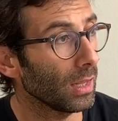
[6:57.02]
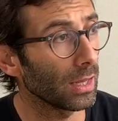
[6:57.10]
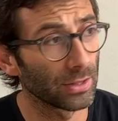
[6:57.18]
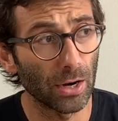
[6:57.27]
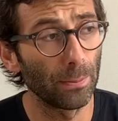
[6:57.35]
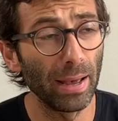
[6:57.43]

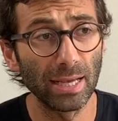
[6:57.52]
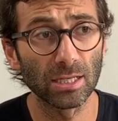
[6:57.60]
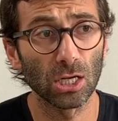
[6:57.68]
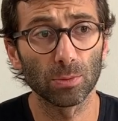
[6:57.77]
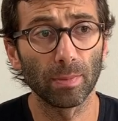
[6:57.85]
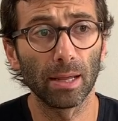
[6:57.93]
their
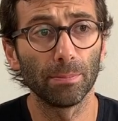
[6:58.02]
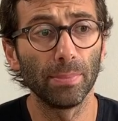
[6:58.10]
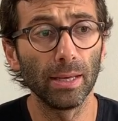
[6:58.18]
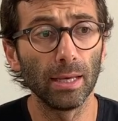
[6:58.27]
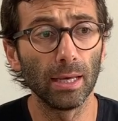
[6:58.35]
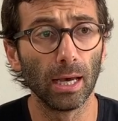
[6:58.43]
message might
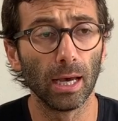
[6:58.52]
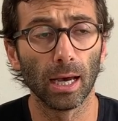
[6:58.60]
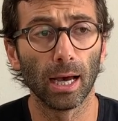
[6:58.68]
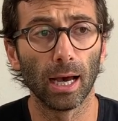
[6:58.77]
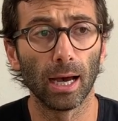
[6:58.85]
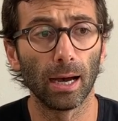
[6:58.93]
be
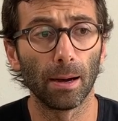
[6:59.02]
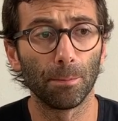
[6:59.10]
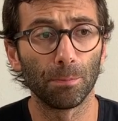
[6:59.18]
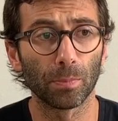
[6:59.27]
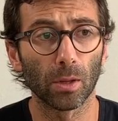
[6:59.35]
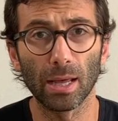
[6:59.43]

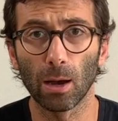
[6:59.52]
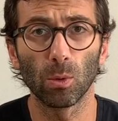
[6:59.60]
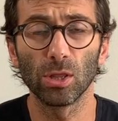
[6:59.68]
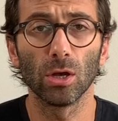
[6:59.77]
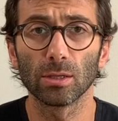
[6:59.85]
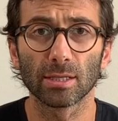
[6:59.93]
um, yeah we
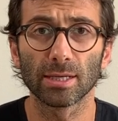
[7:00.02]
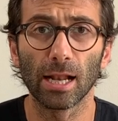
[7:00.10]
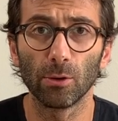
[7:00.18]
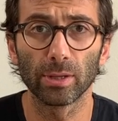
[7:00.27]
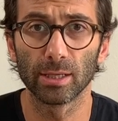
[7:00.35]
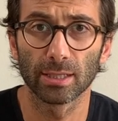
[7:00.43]
don't sell
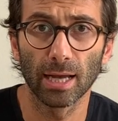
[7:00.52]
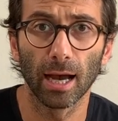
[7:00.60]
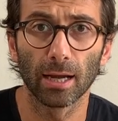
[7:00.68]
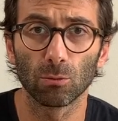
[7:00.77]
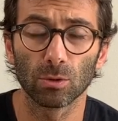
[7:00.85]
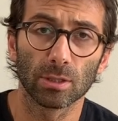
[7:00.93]
you
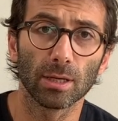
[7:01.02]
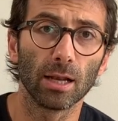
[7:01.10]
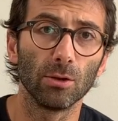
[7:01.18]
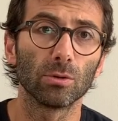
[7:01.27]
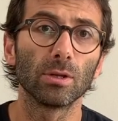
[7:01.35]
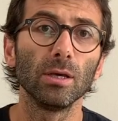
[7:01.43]
design we sell
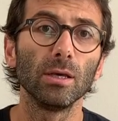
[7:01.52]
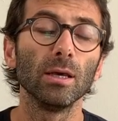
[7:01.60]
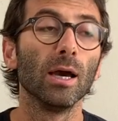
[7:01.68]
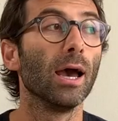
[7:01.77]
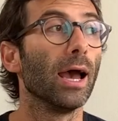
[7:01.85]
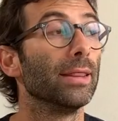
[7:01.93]
you
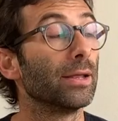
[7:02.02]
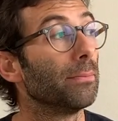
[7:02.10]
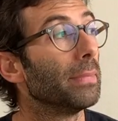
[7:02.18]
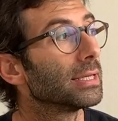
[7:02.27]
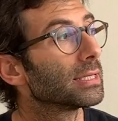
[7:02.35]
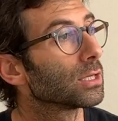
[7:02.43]
tea and their
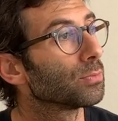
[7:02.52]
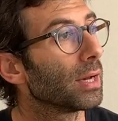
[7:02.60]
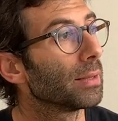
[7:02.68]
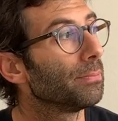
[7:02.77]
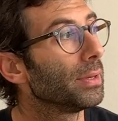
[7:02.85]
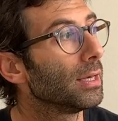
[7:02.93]
message
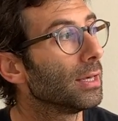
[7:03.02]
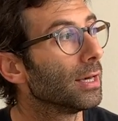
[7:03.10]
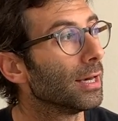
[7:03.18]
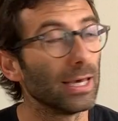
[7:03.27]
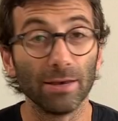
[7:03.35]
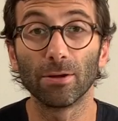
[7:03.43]
might
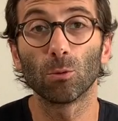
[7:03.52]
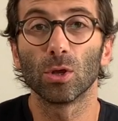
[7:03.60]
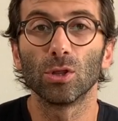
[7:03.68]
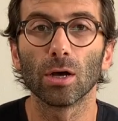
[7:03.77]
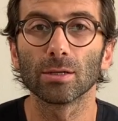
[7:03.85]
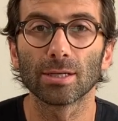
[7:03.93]
be even we
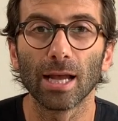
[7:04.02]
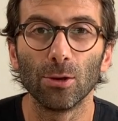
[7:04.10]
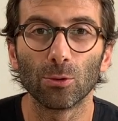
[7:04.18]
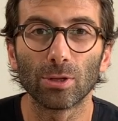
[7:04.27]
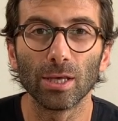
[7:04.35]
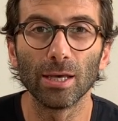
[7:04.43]
don't sell
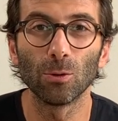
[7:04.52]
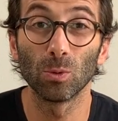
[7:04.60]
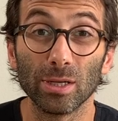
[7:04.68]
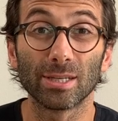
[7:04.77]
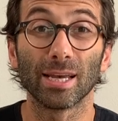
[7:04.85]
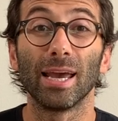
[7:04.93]
you tea
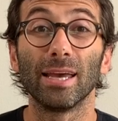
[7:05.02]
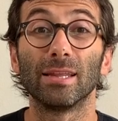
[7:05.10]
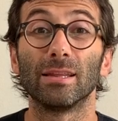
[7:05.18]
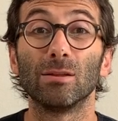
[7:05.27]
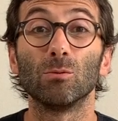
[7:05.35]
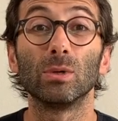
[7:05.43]

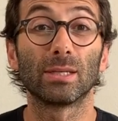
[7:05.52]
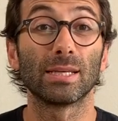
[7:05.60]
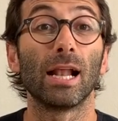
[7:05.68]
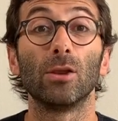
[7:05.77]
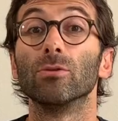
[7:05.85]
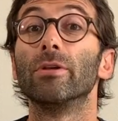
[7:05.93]
say we
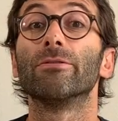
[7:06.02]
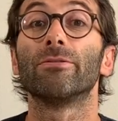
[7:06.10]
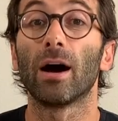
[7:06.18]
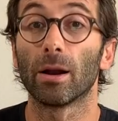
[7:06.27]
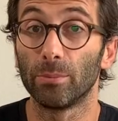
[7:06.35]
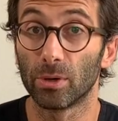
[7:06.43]
sell you the
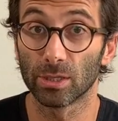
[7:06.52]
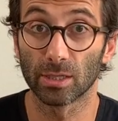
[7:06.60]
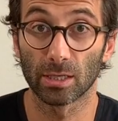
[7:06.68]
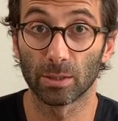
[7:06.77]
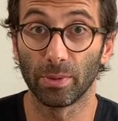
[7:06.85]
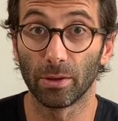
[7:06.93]
farmer's
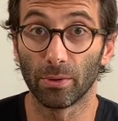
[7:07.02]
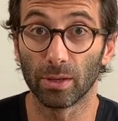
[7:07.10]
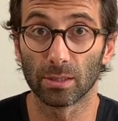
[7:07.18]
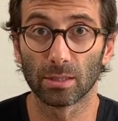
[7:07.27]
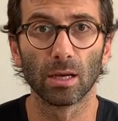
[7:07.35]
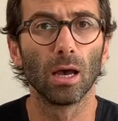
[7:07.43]

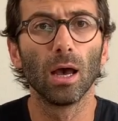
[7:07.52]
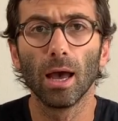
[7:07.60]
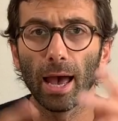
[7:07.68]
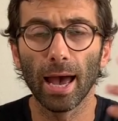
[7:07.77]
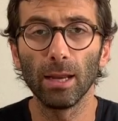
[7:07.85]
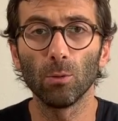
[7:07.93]
experience
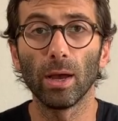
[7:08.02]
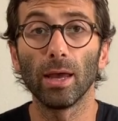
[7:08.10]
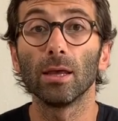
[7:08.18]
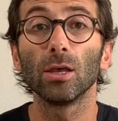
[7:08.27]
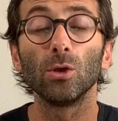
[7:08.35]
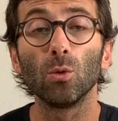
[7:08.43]

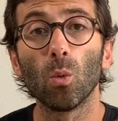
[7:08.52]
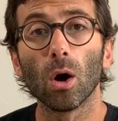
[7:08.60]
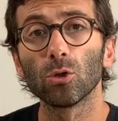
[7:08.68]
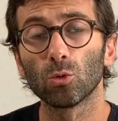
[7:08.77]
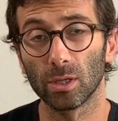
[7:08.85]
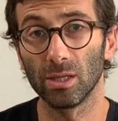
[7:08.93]
anyway you
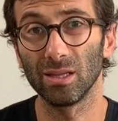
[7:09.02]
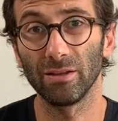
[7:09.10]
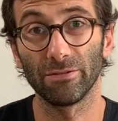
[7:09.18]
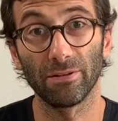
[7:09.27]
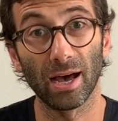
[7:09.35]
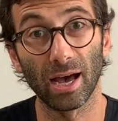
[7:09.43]
want to
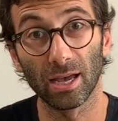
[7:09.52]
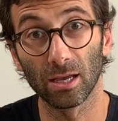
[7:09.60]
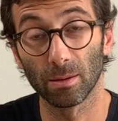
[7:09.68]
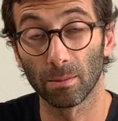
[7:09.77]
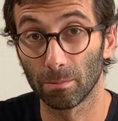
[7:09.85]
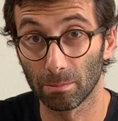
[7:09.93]
identify
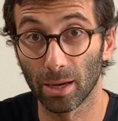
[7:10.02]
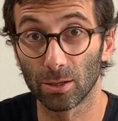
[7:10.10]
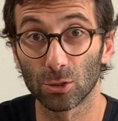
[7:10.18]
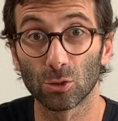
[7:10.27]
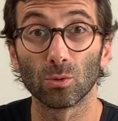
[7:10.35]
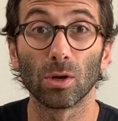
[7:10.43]

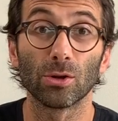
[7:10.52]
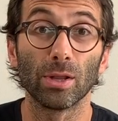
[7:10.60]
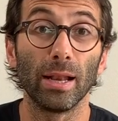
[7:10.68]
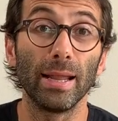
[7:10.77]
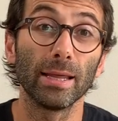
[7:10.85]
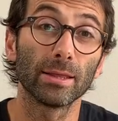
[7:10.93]
better sooner
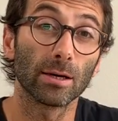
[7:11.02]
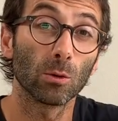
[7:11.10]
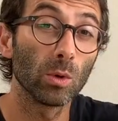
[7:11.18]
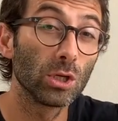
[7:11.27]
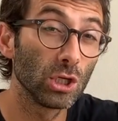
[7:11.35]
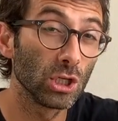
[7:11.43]
than later
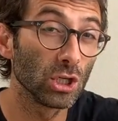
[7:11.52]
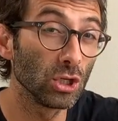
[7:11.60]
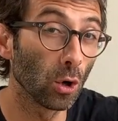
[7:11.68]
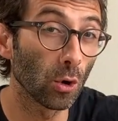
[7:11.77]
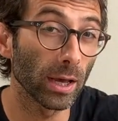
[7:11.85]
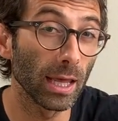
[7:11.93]
which is
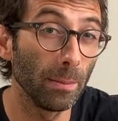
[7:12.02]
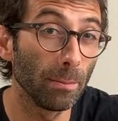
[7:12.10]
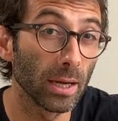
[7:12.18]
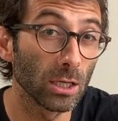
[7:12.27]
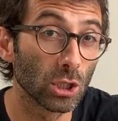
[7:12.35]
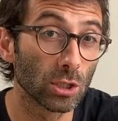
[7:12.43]
your
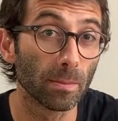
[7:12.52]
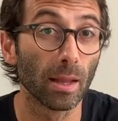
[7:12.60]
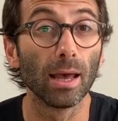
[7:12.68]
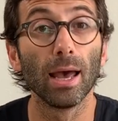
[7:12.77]
image